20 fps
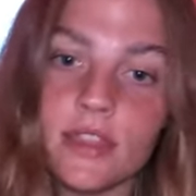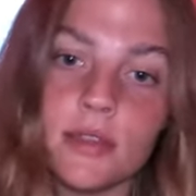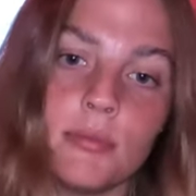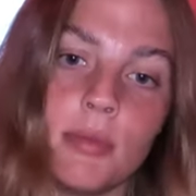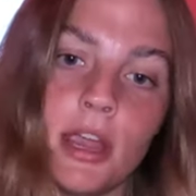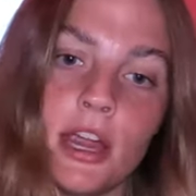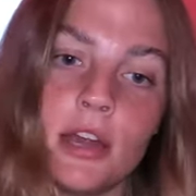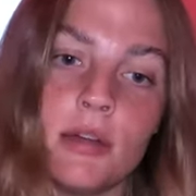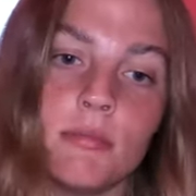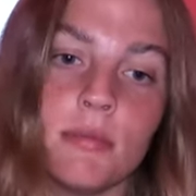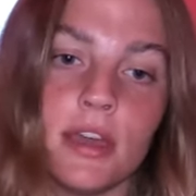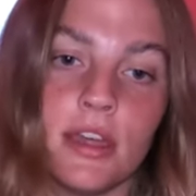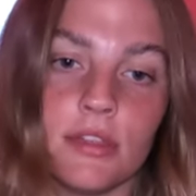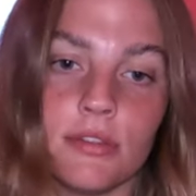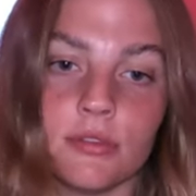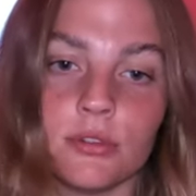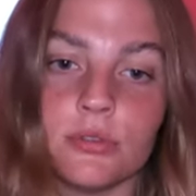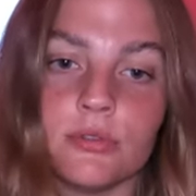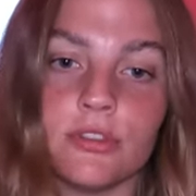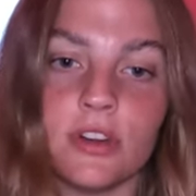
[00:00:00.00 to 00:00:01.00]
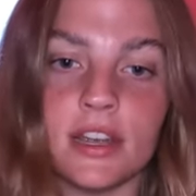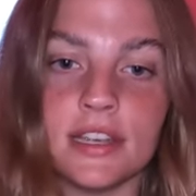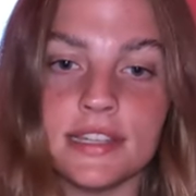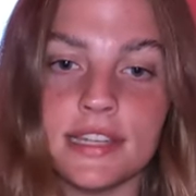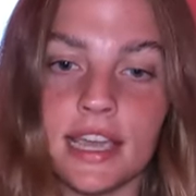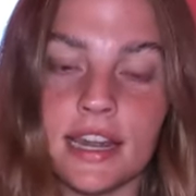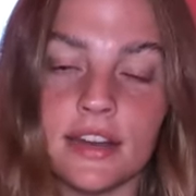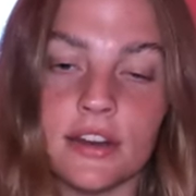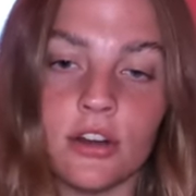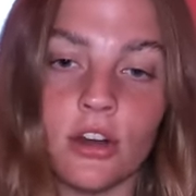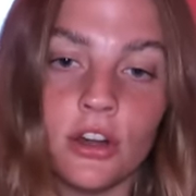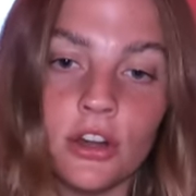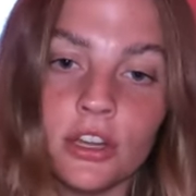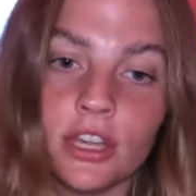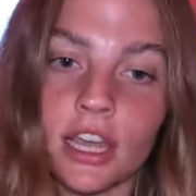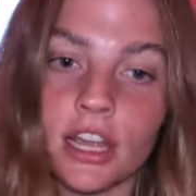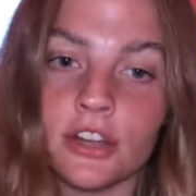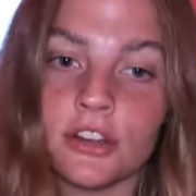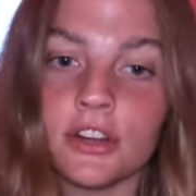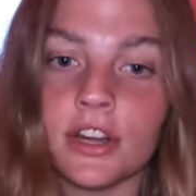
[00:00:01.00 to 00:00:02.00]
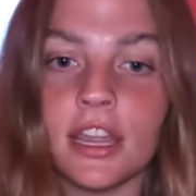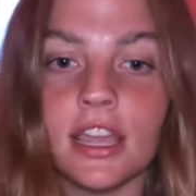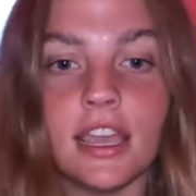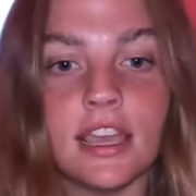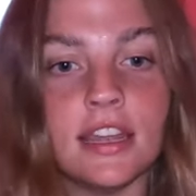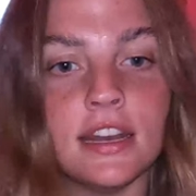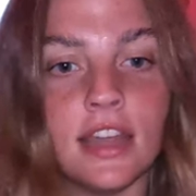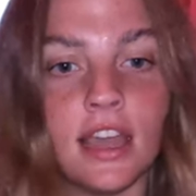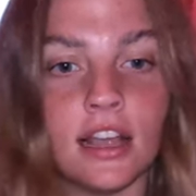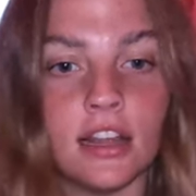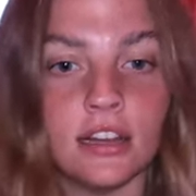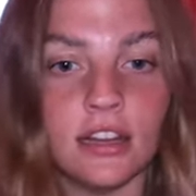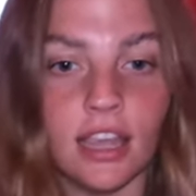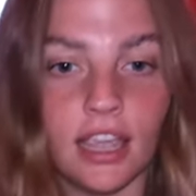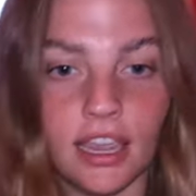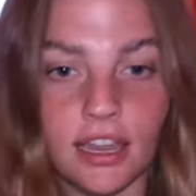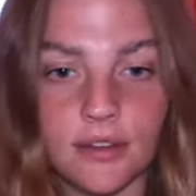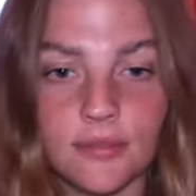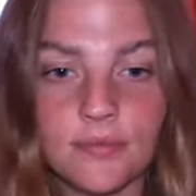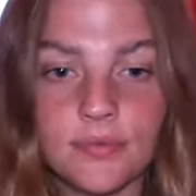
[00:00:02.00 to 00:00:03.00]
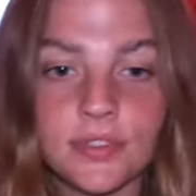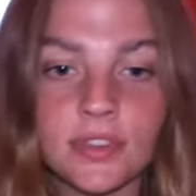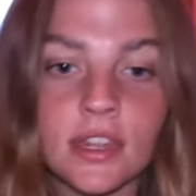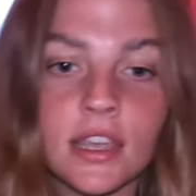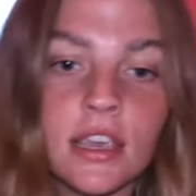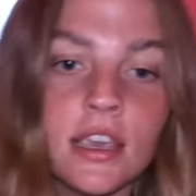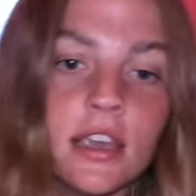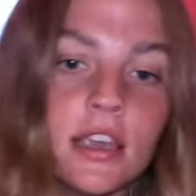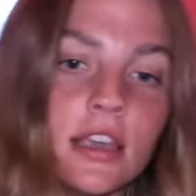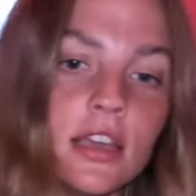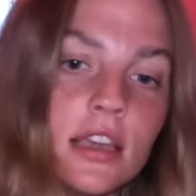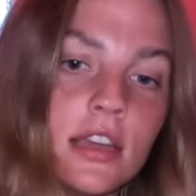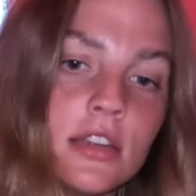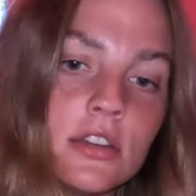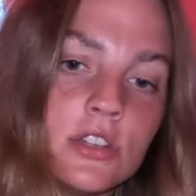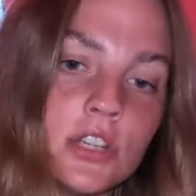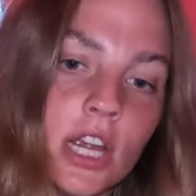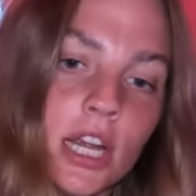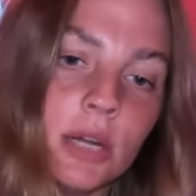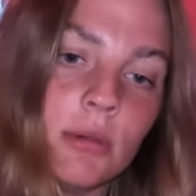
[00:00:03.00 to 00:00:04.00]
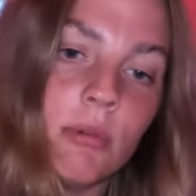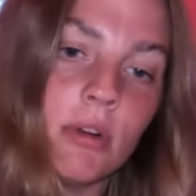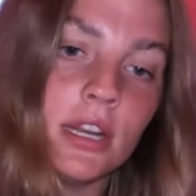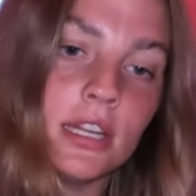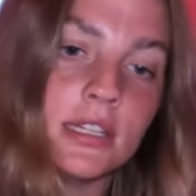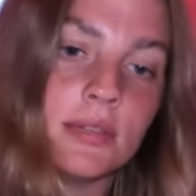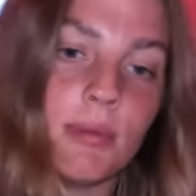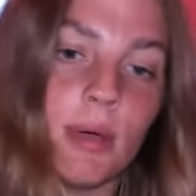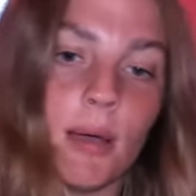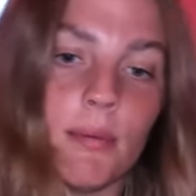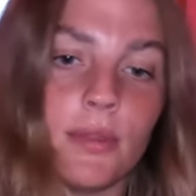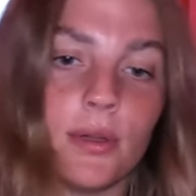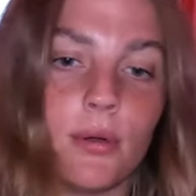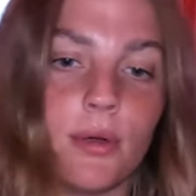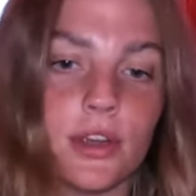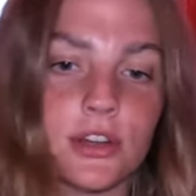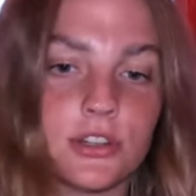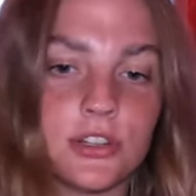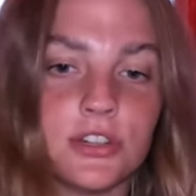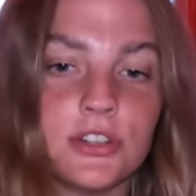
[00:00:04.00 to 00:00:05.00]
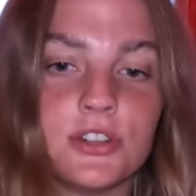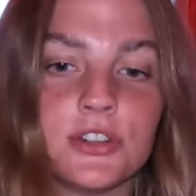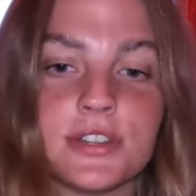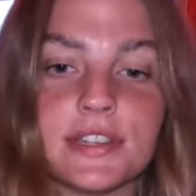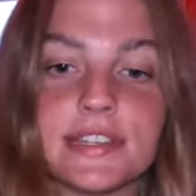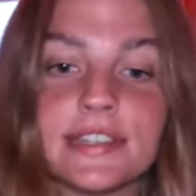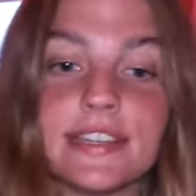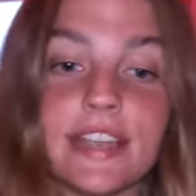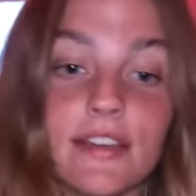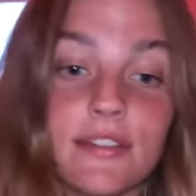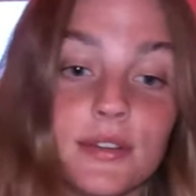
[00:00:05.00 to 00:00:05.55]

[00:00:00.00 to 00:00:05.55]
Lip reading: and the pair met through friends at an art gallery in LA. Jan wanted to pop the question just